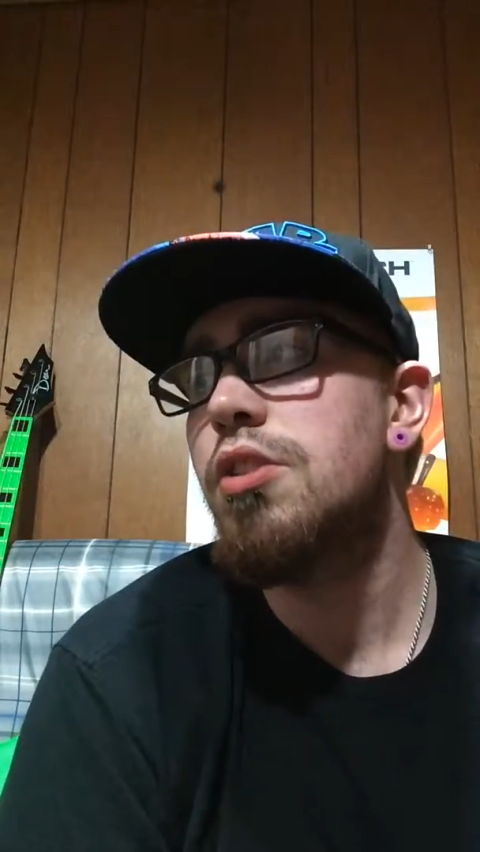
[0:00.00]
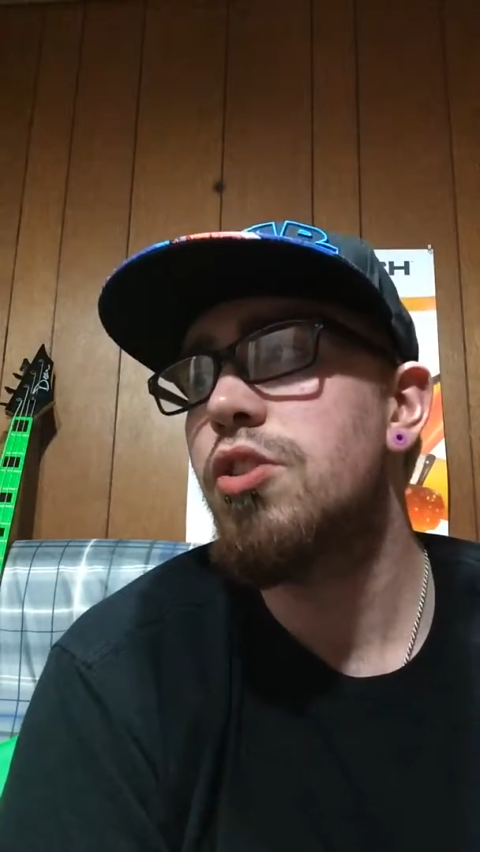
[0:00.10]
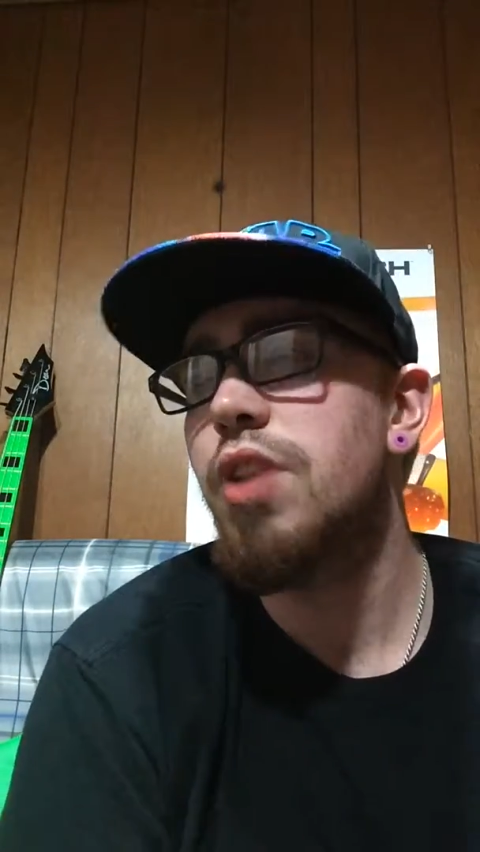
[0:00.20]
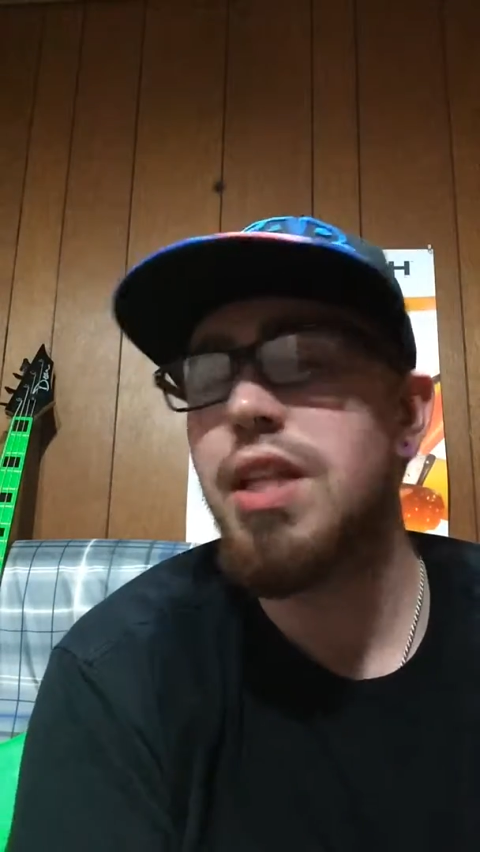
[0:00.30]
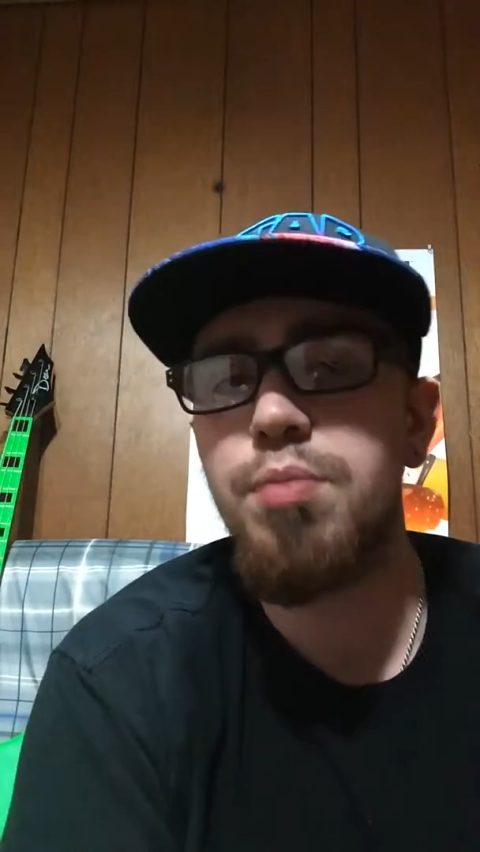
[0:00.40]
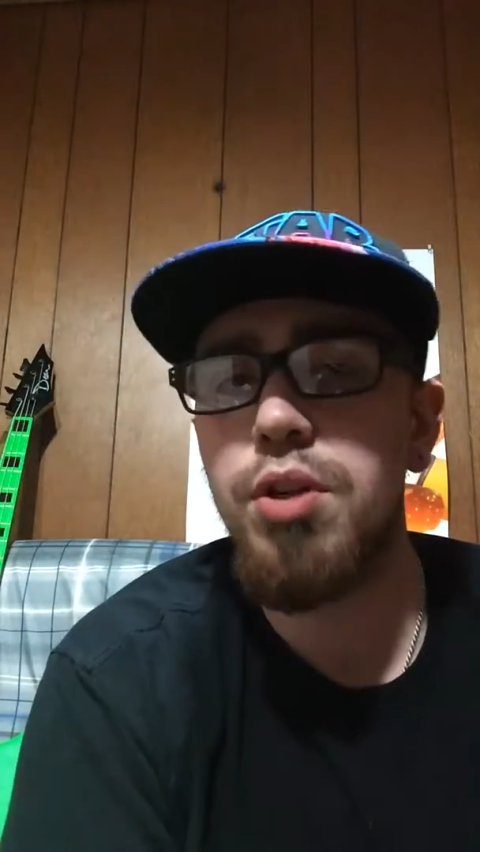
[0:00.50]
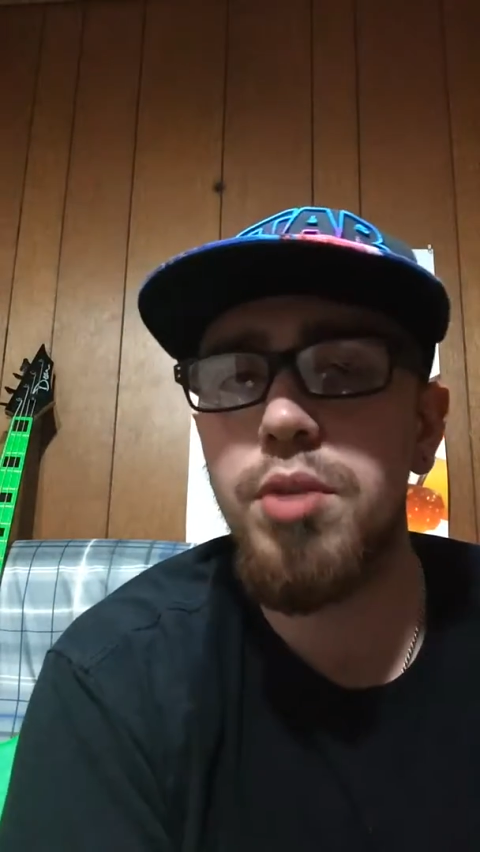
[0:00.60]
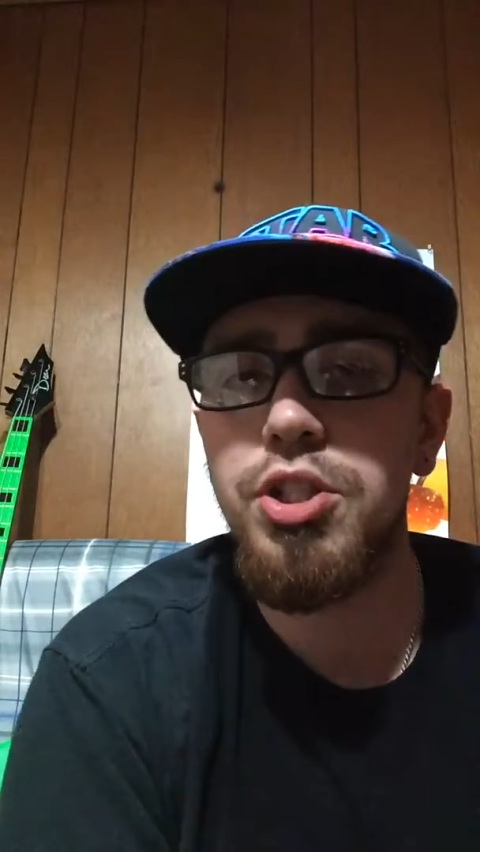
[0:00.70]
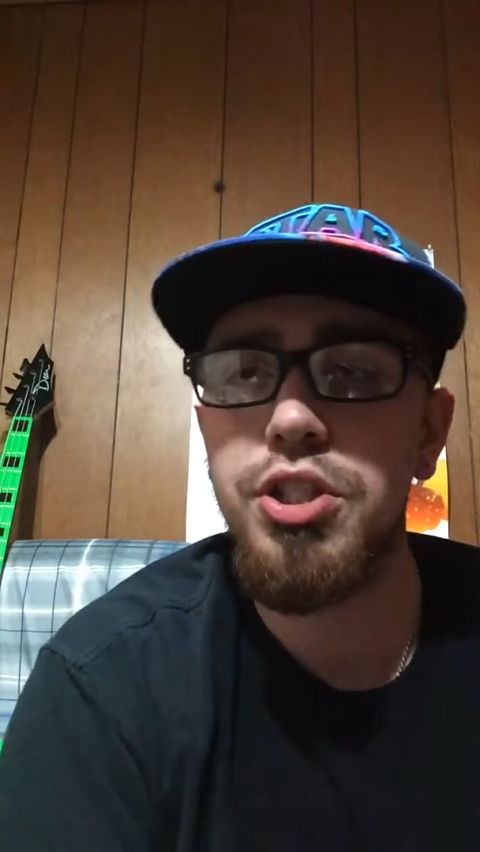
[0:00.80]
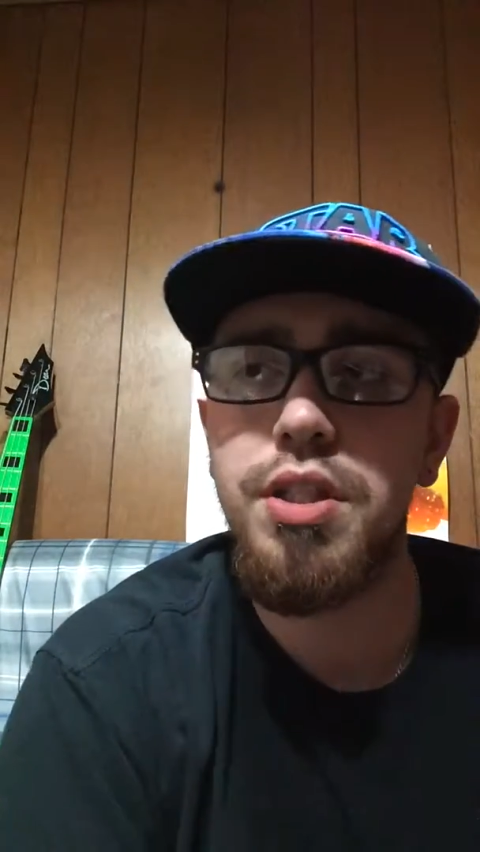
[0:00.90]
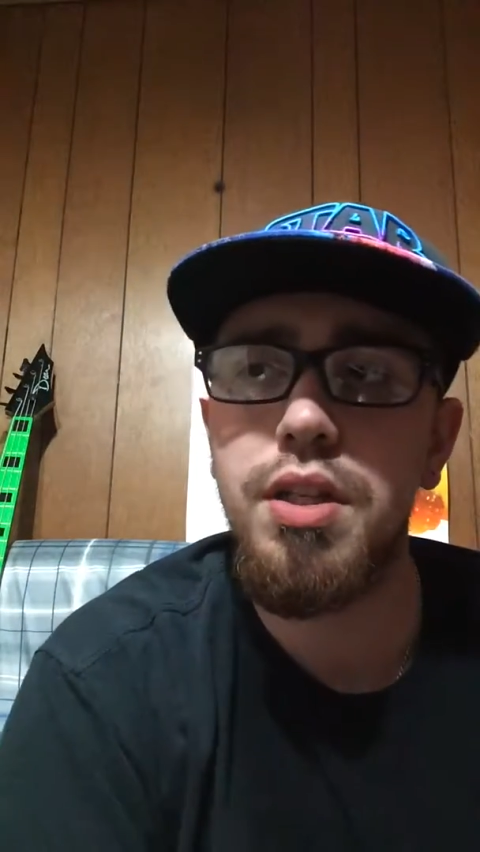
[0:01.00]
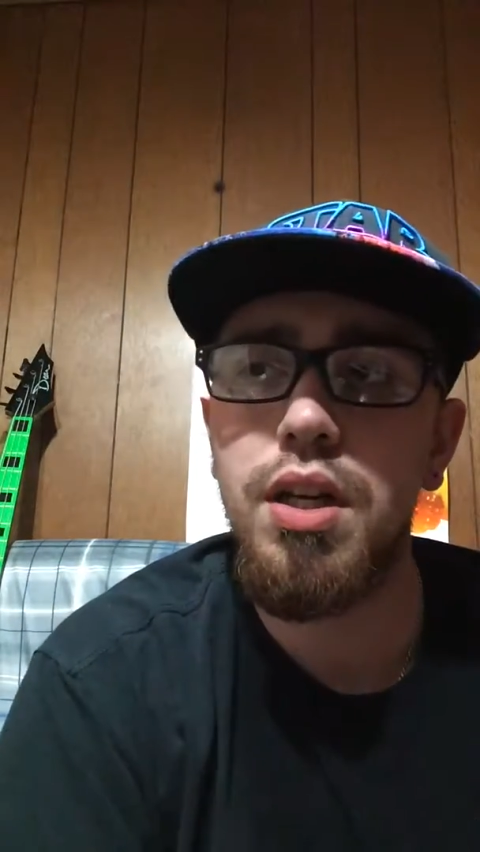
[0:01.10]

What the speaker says: So that's pretty much it